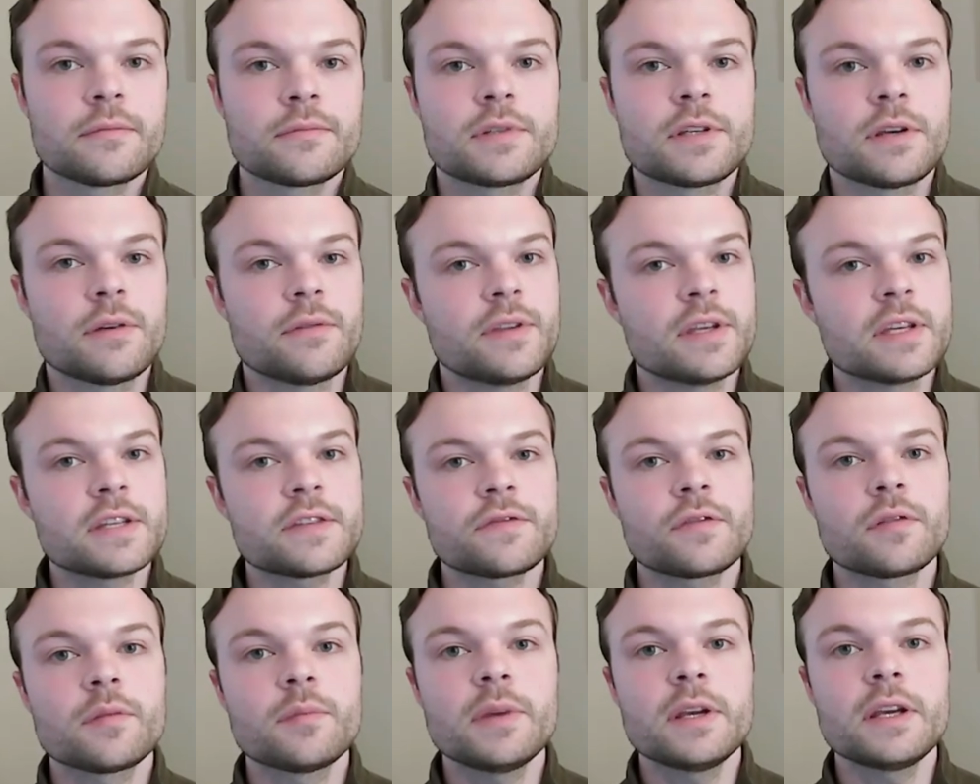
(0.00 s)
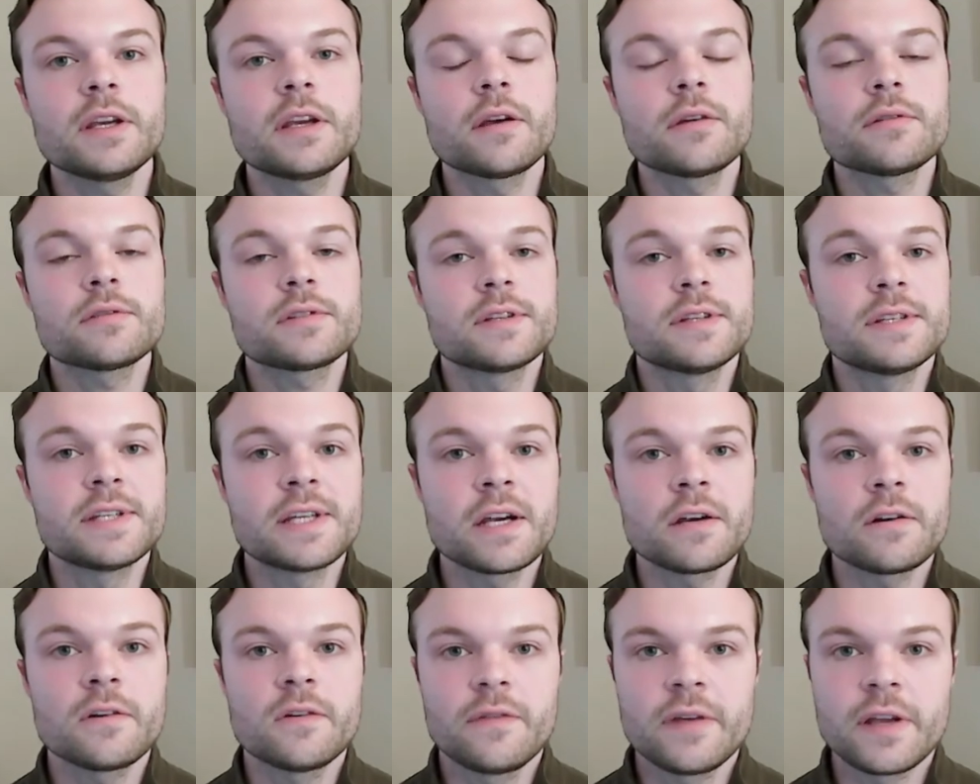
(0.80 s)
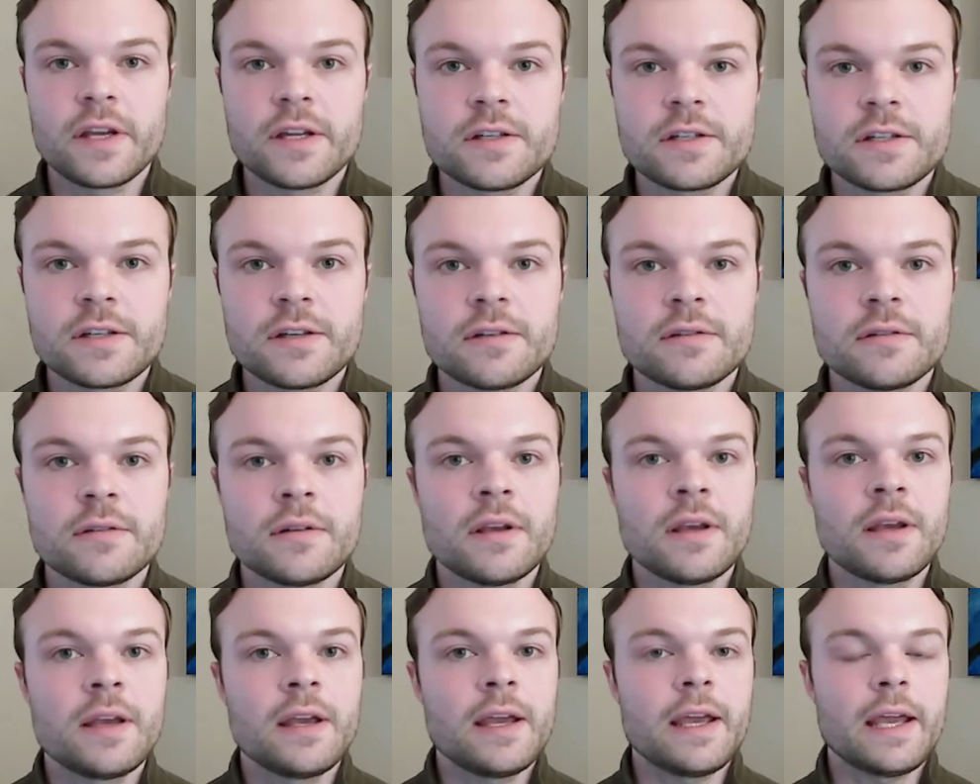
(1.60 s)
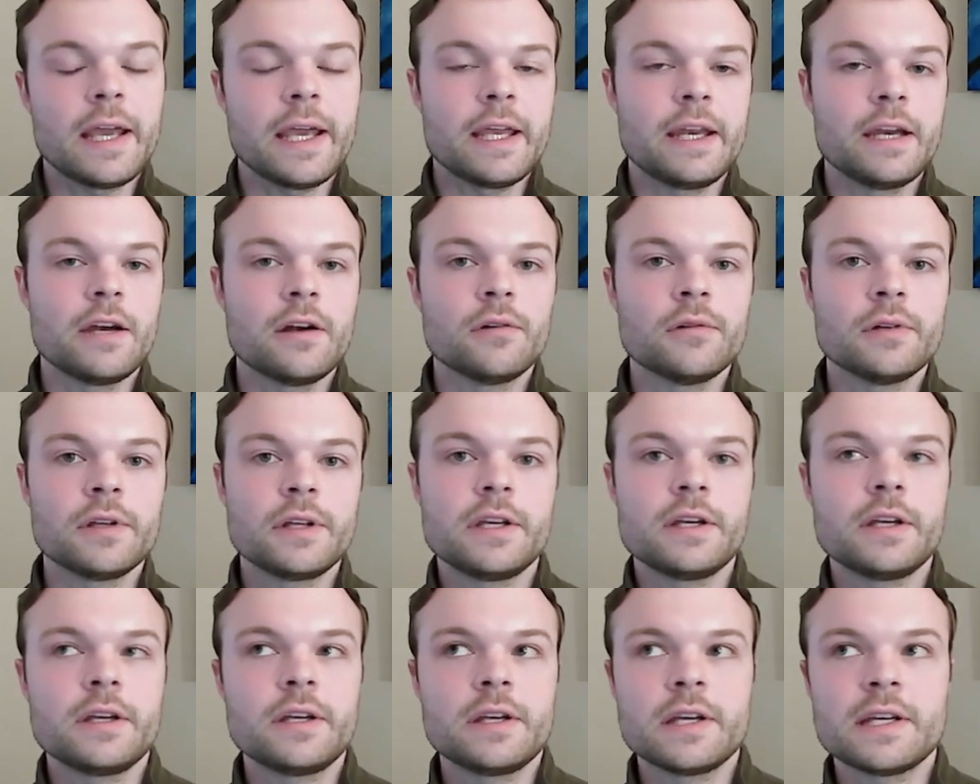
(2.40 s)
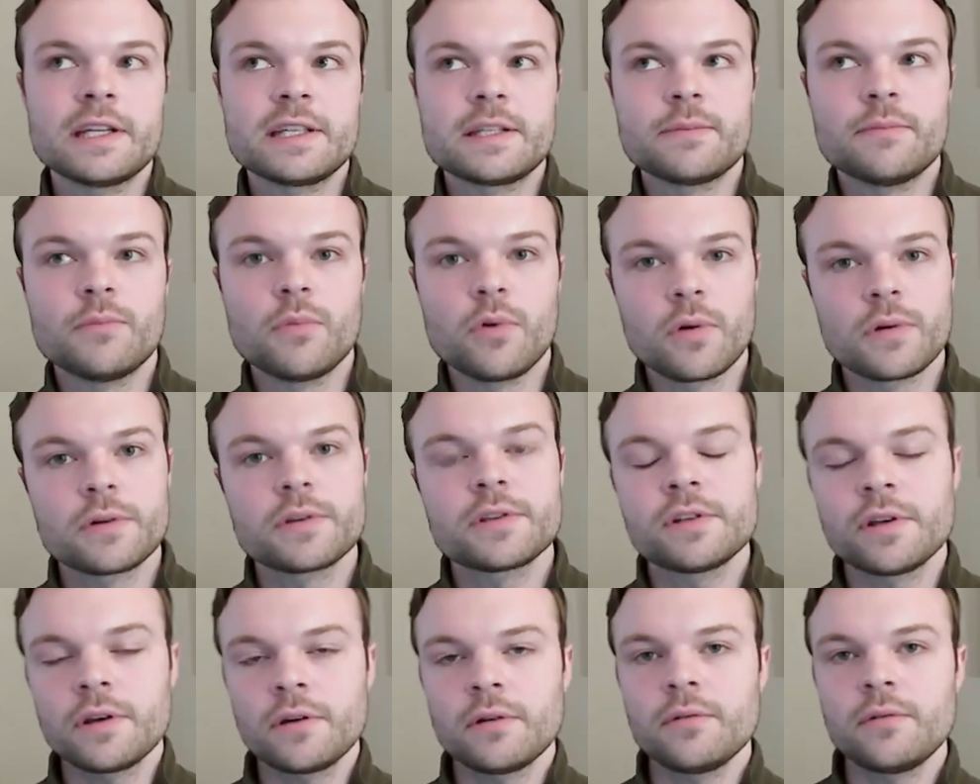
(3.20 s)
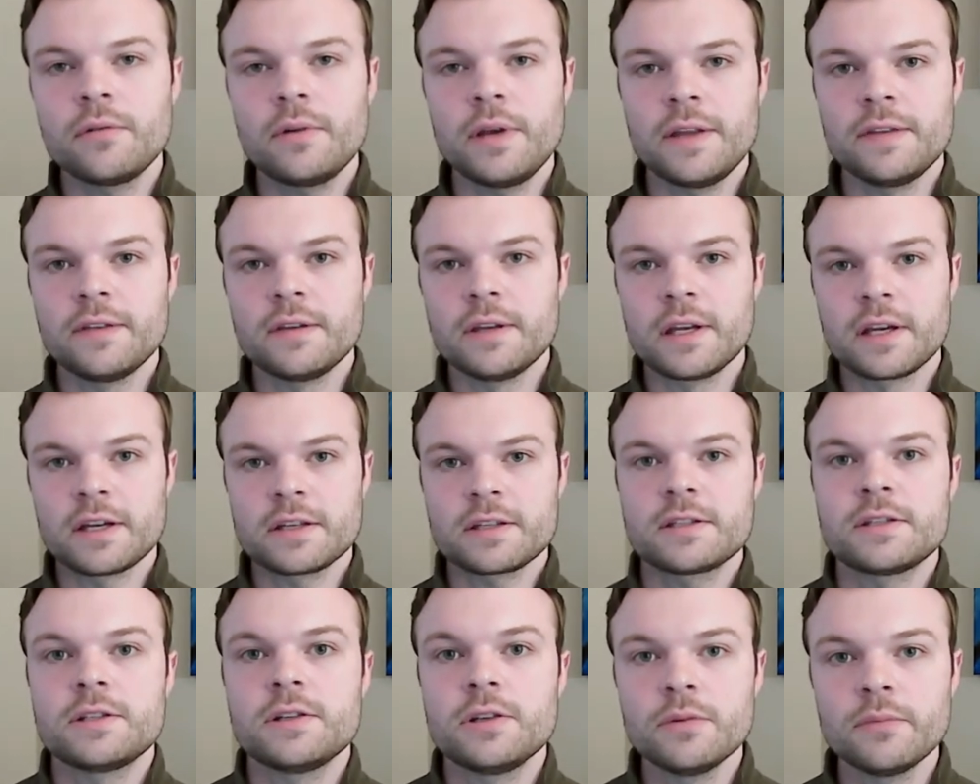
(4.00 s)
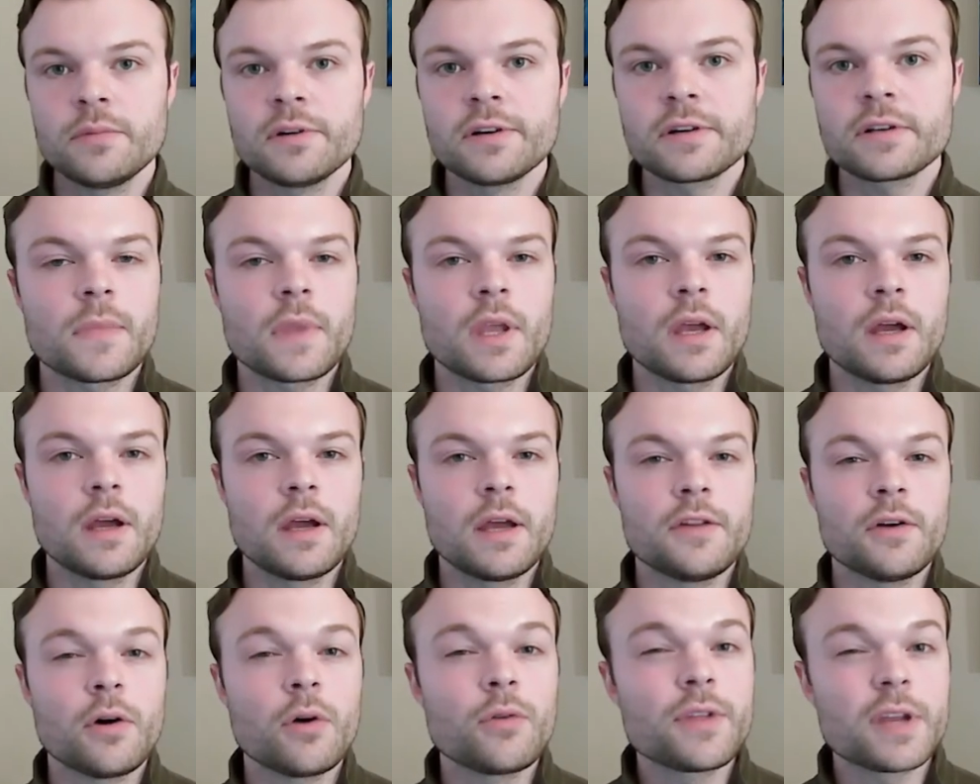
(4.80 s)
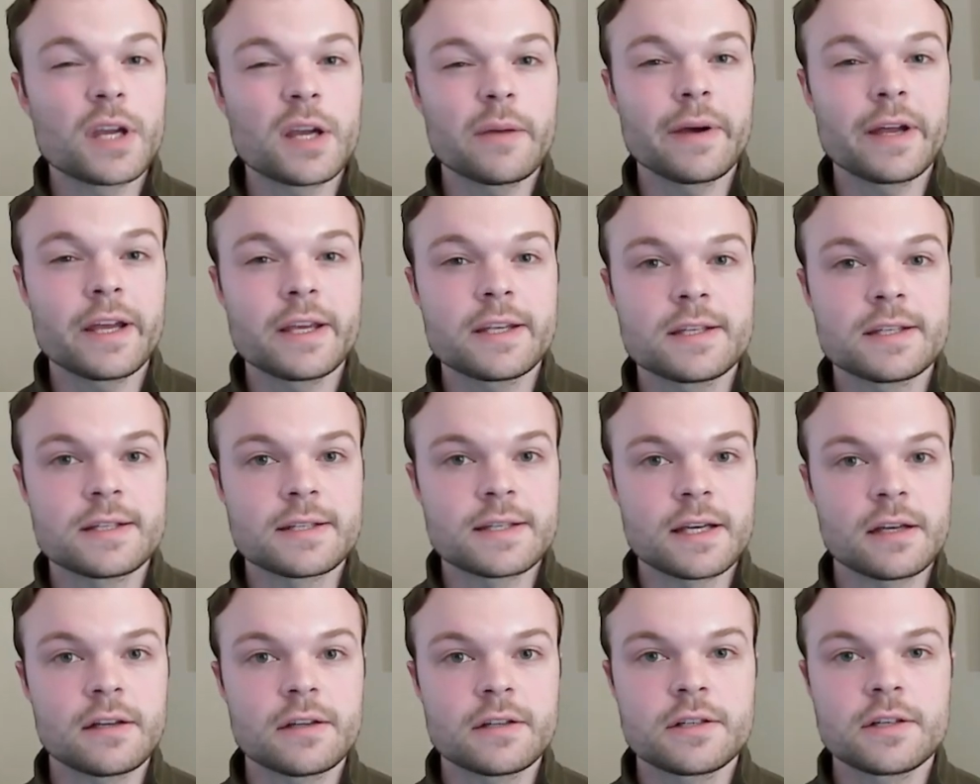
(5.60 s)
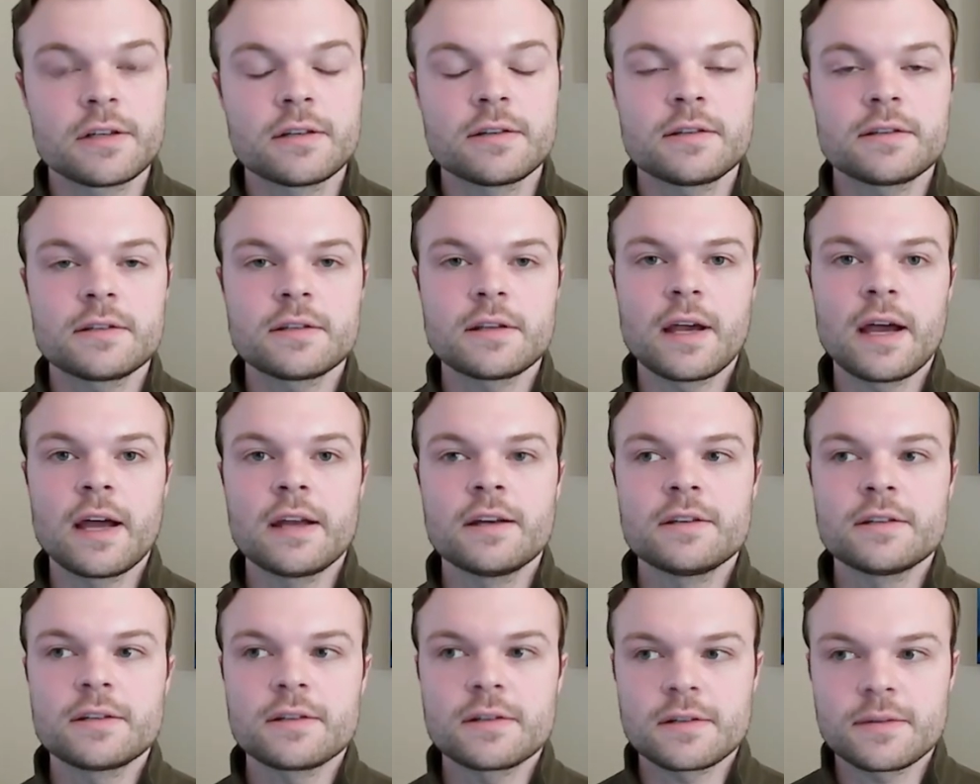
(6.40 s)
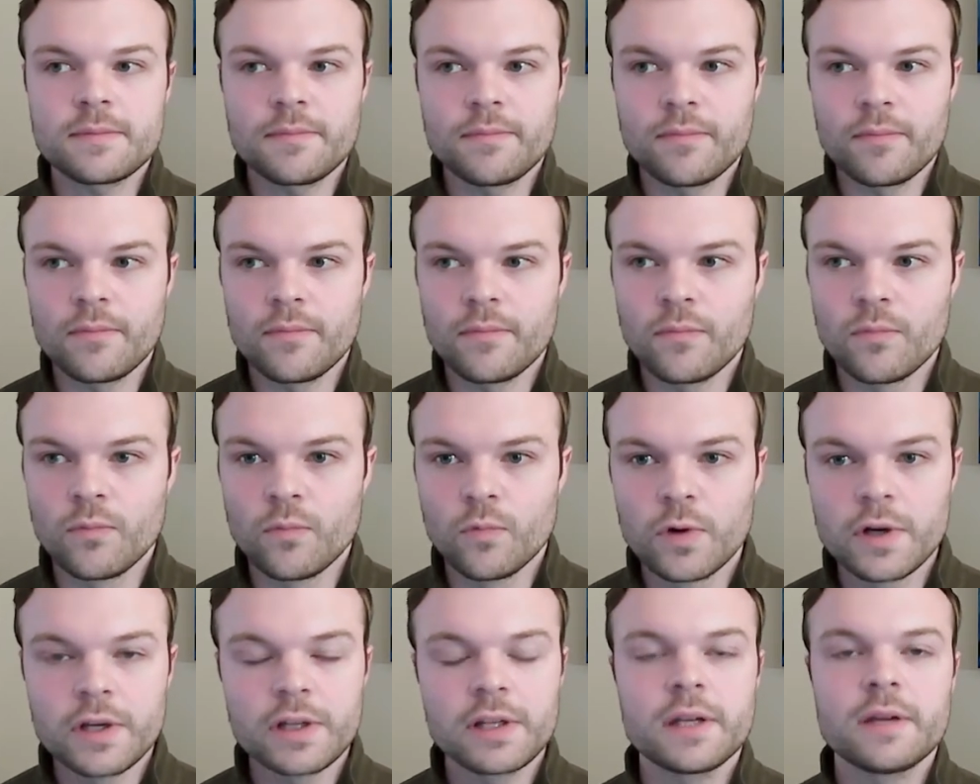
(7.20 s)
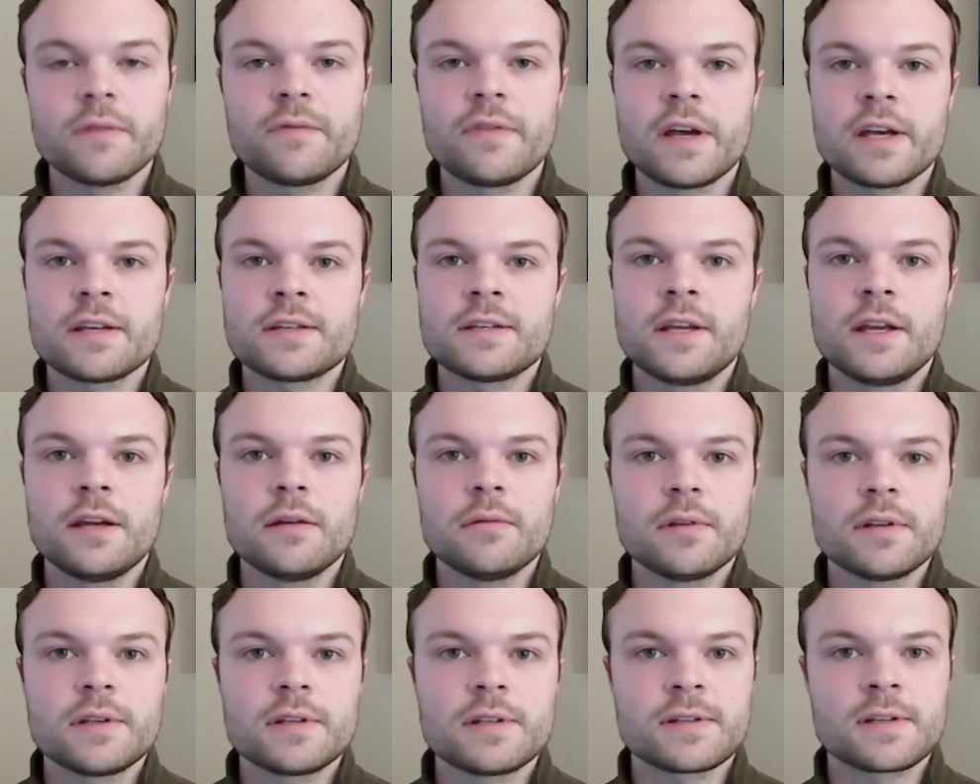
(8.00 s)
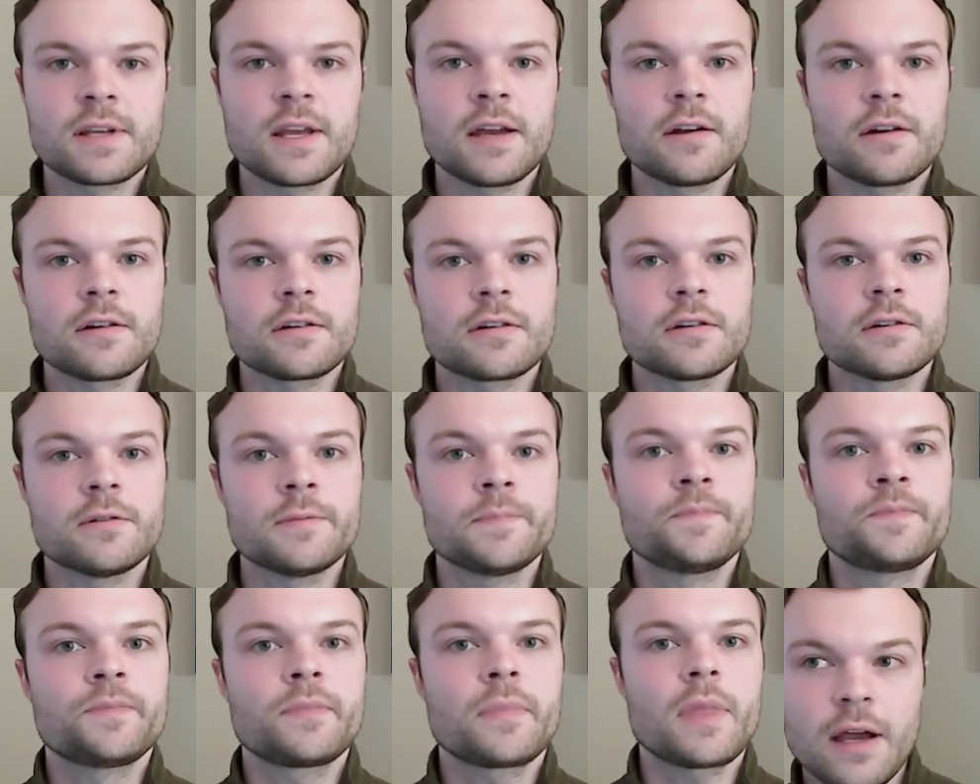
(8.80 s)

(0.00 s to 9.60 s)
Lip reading: So this for me goes to Taravangian, and it only gets more so in the next two books. And the whole thing about his intelligence, I just really am fascinated with his character.